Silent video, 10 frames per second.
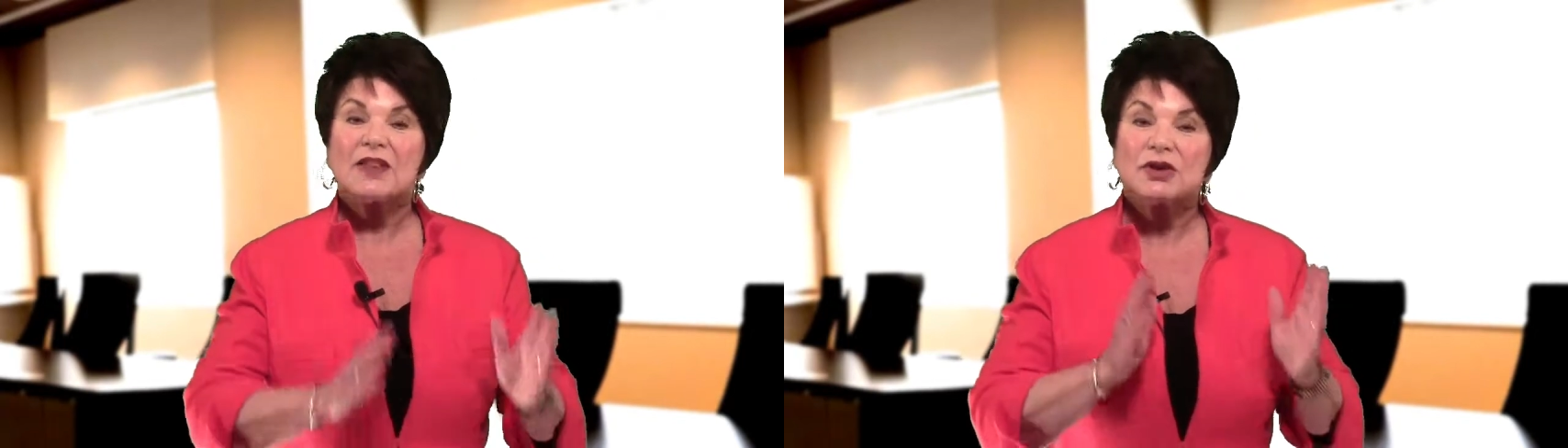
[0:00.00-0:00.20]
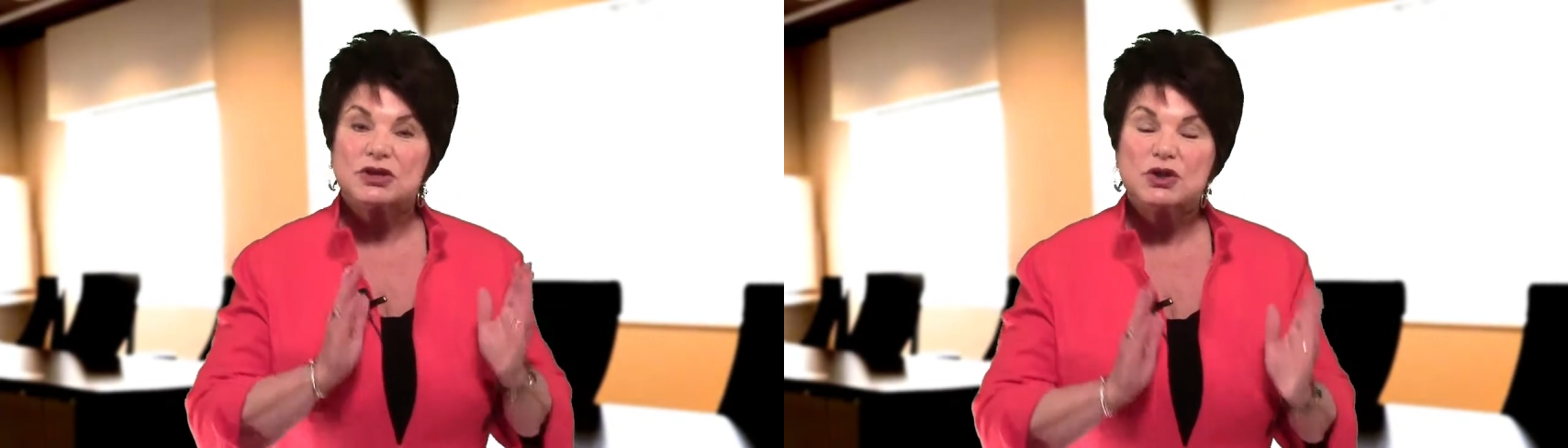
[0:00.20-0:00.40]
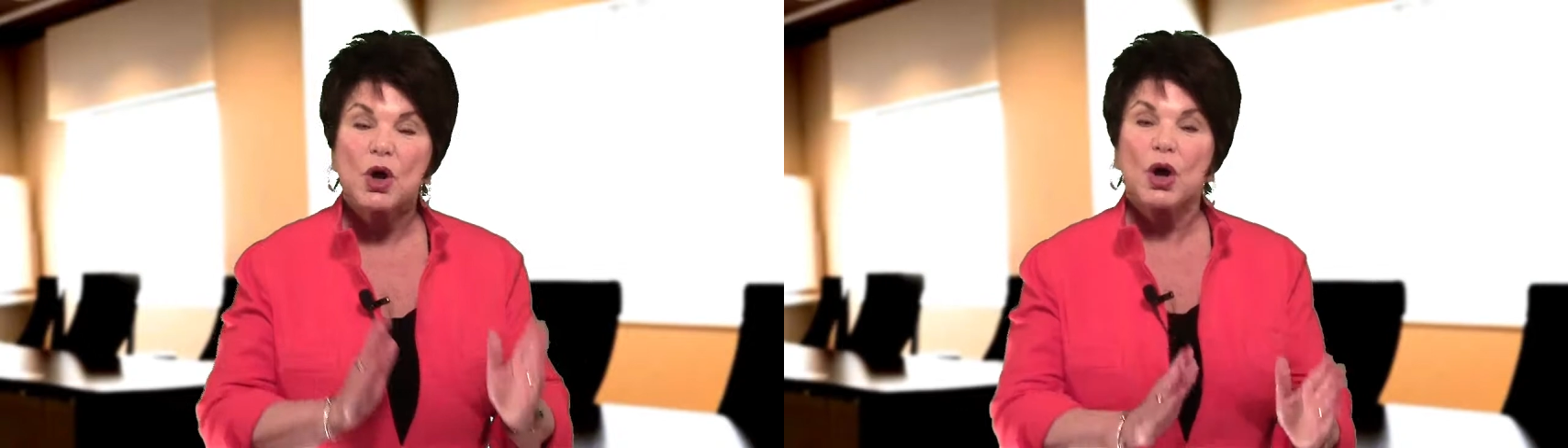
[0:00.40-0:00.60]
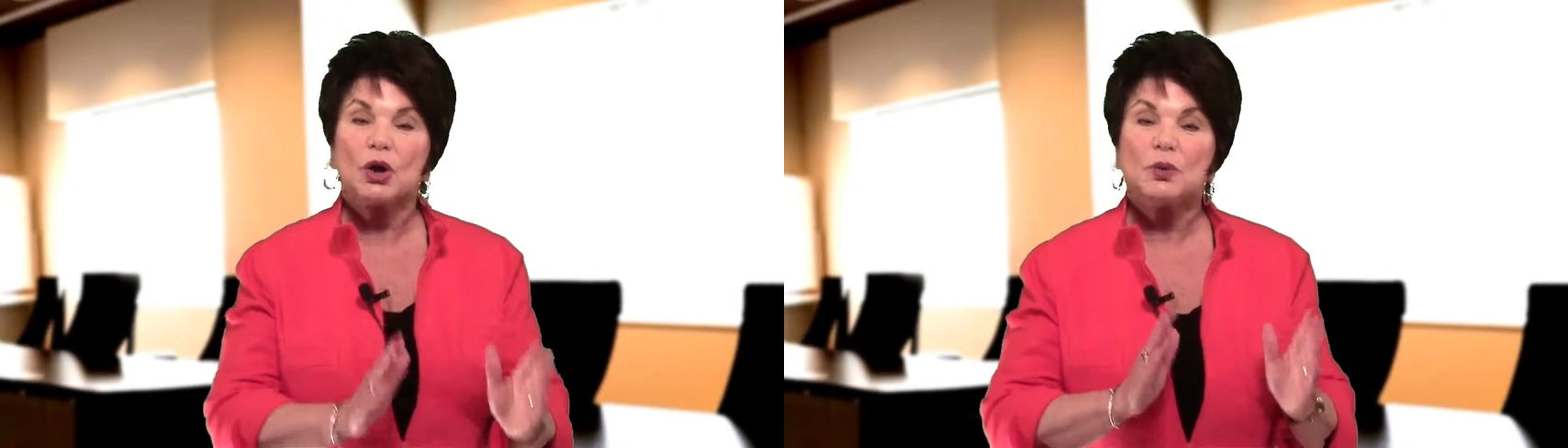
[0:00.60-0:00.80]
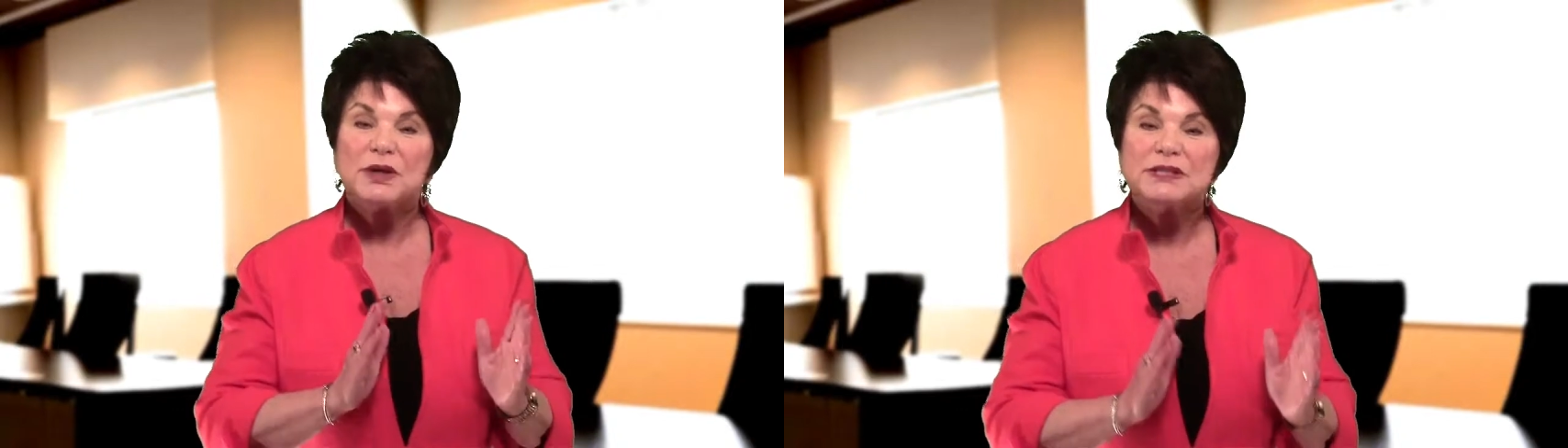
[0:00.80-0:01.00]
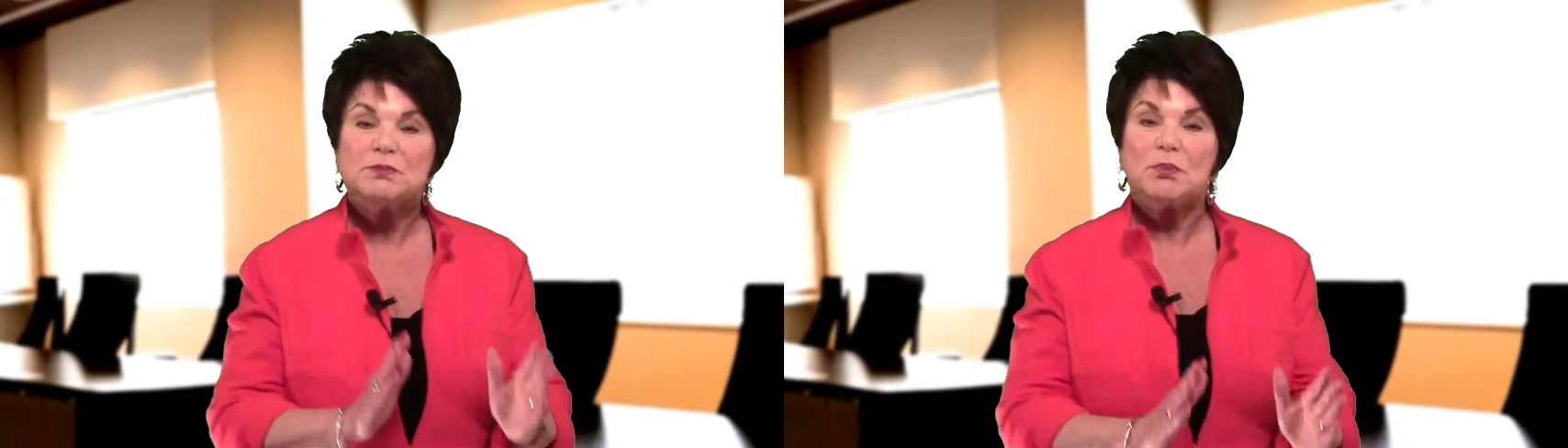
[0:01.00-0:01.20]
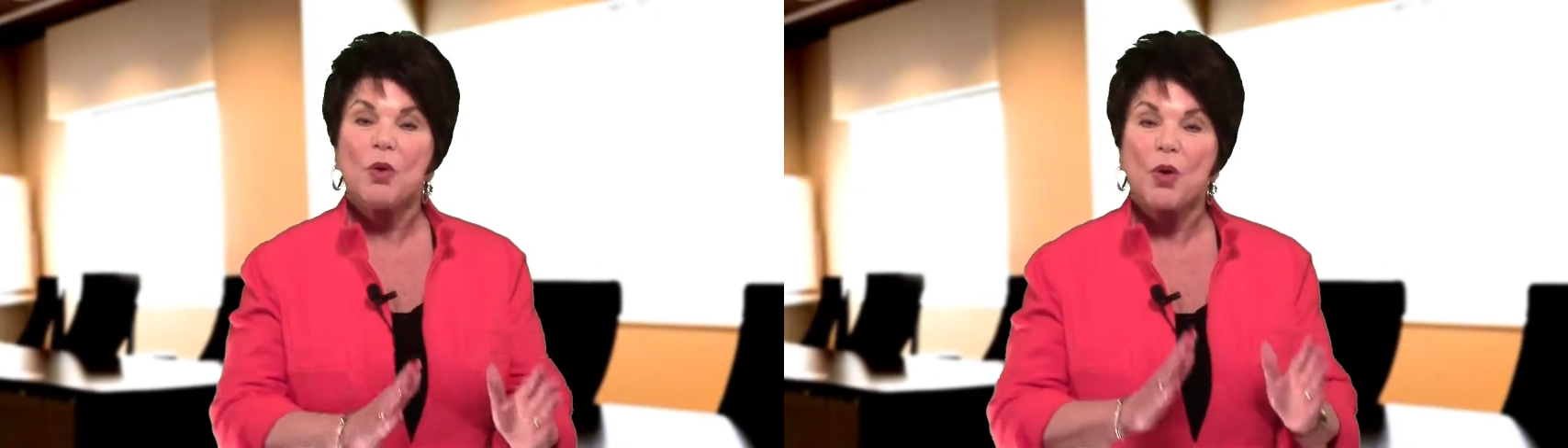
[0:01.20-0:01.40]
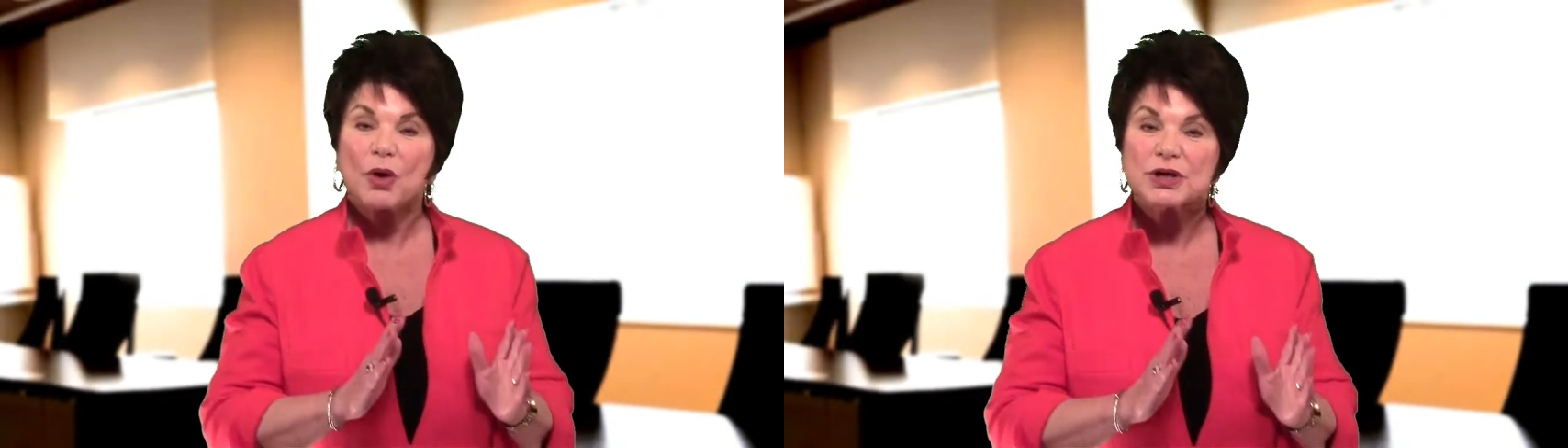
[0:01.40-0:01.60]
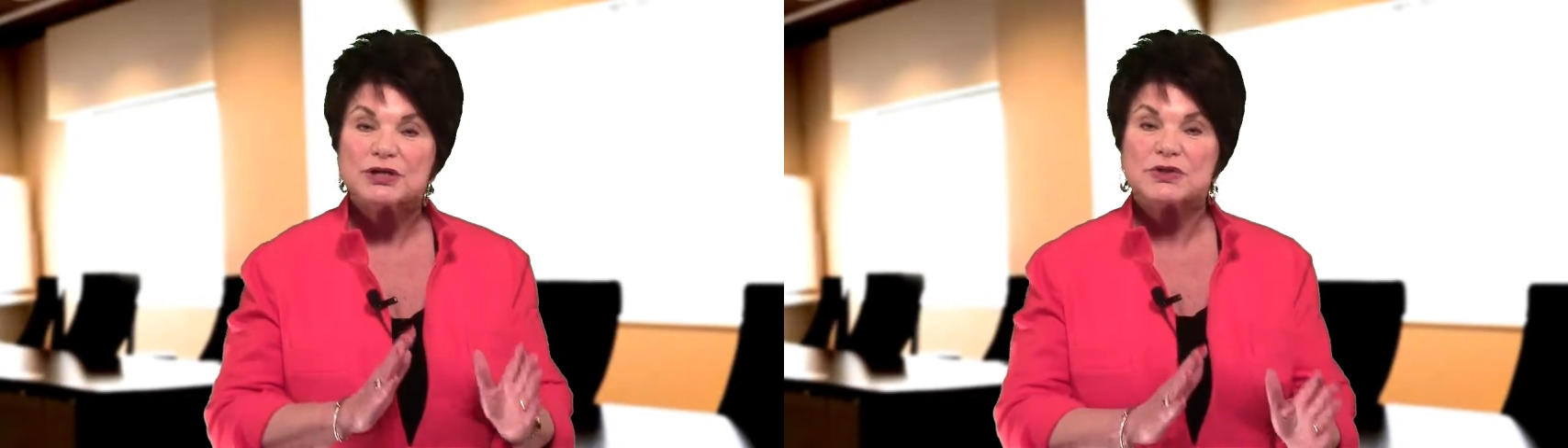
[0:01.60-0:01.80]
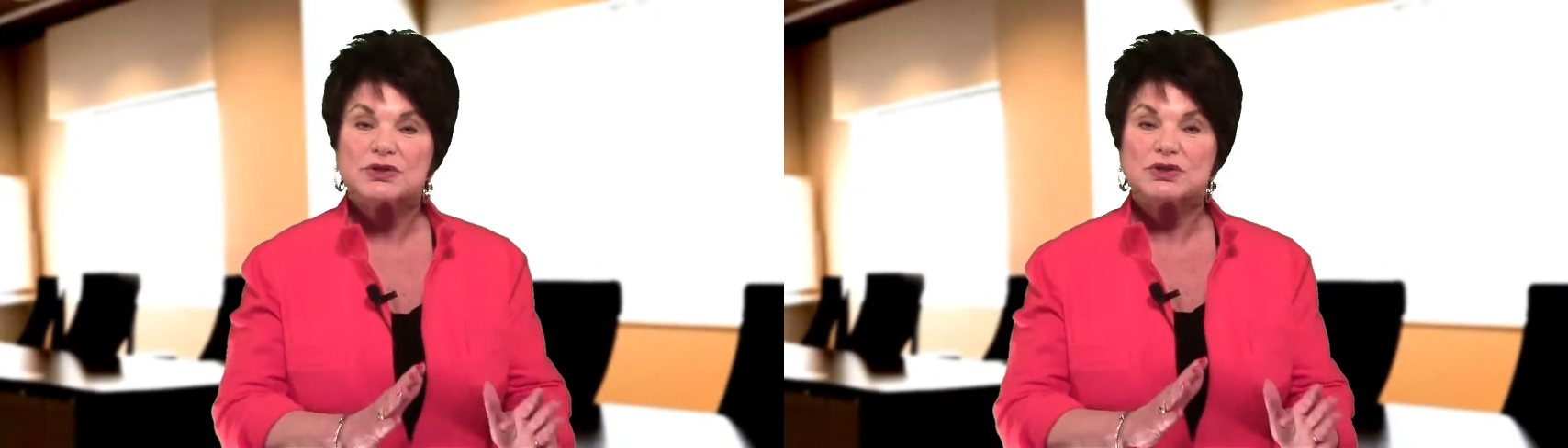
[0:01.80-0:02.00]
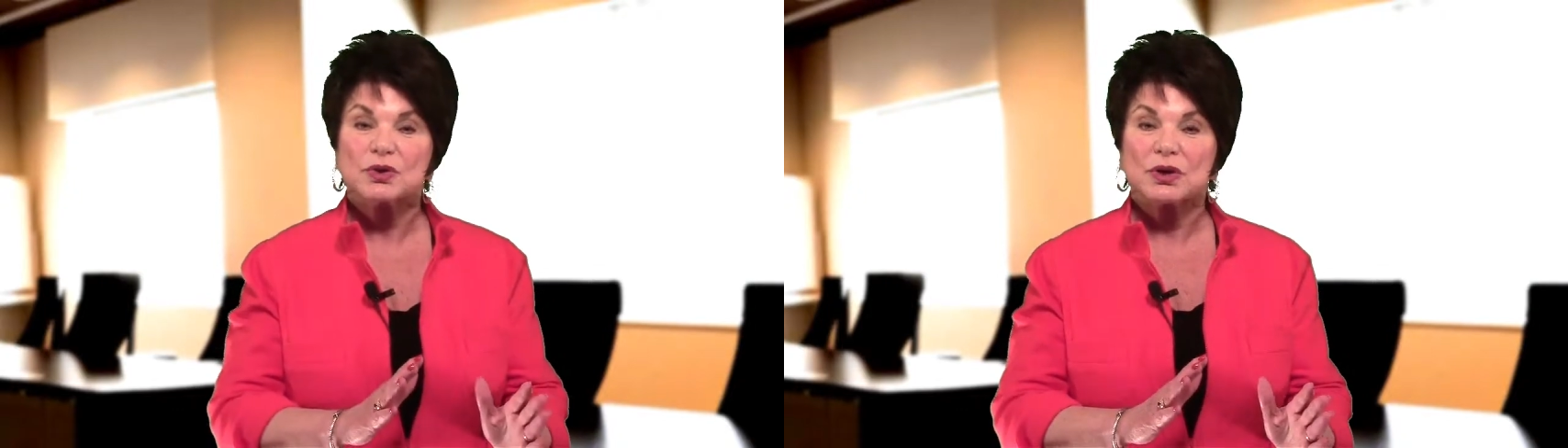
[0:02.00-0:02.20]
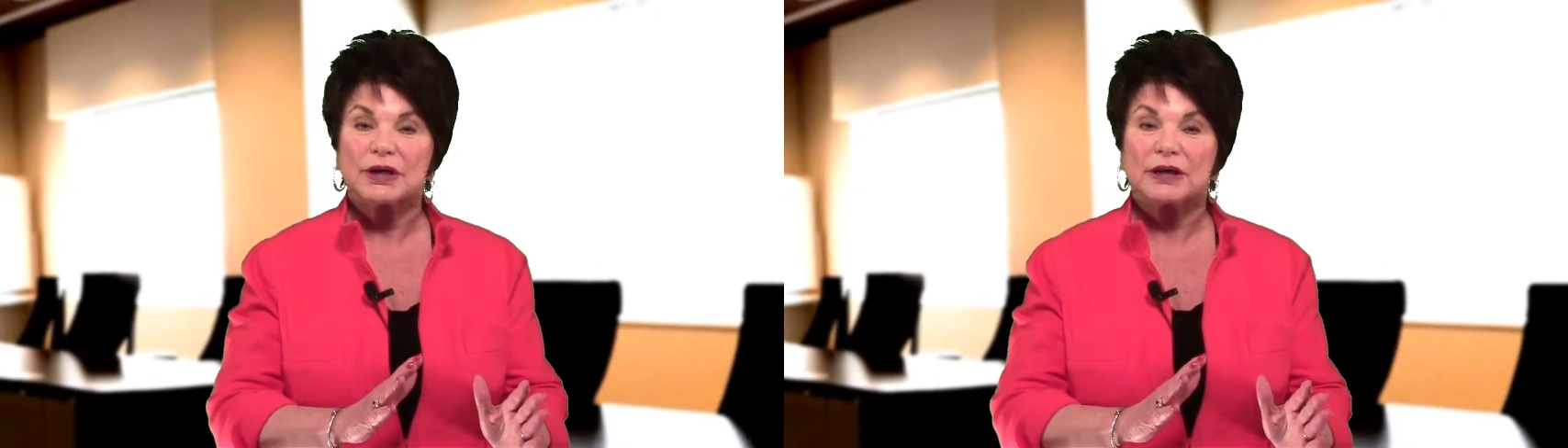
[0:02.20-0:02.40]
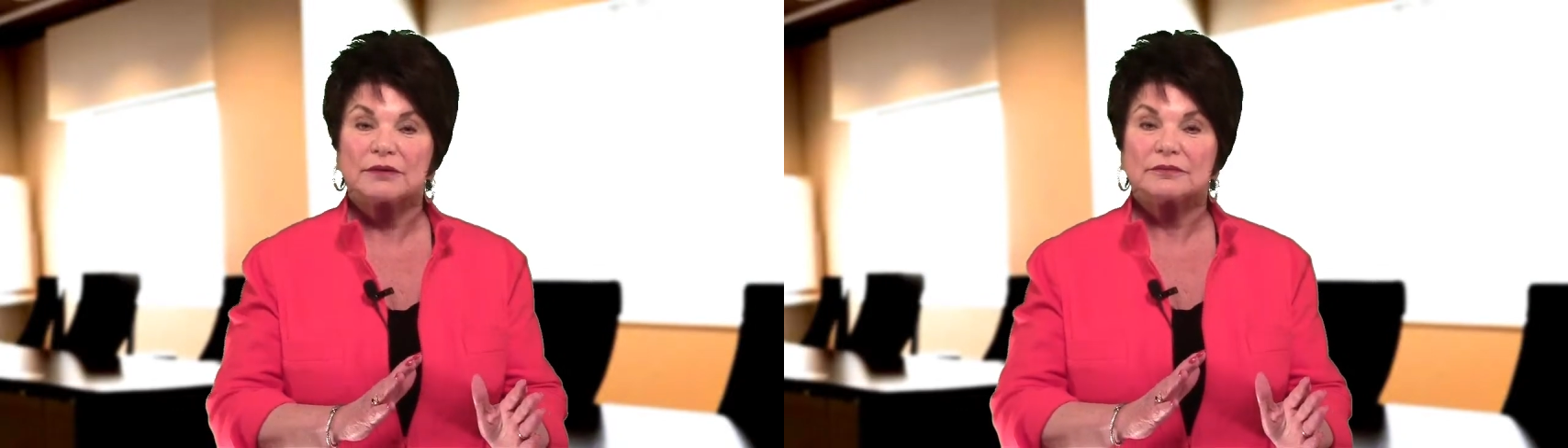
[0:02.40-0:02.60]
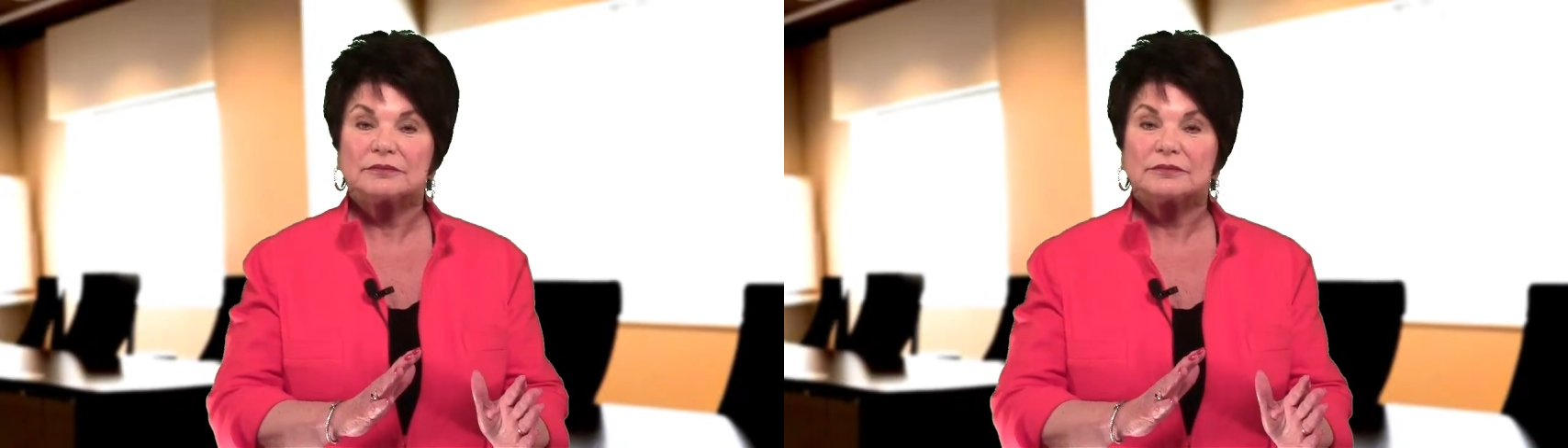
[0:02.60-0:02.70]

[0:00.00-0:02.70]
there's always more to the story.